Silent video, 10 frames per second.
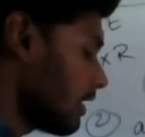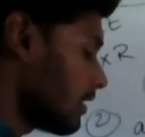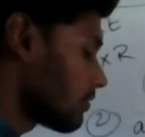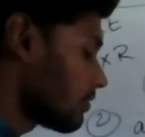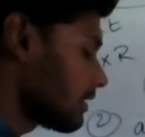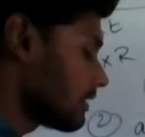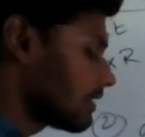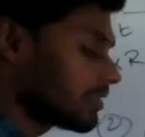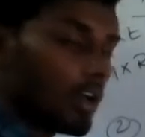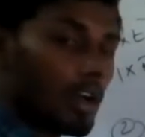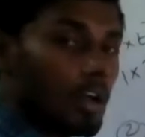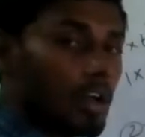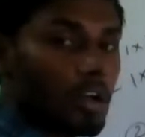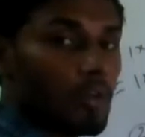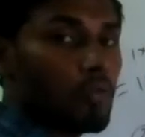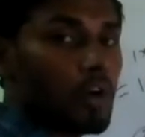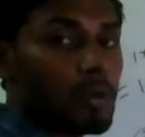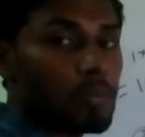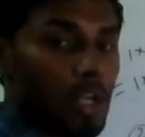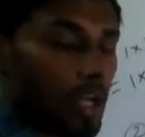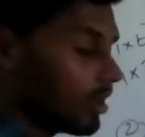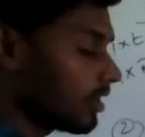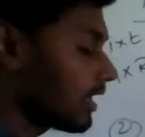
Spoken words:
So this is the formula.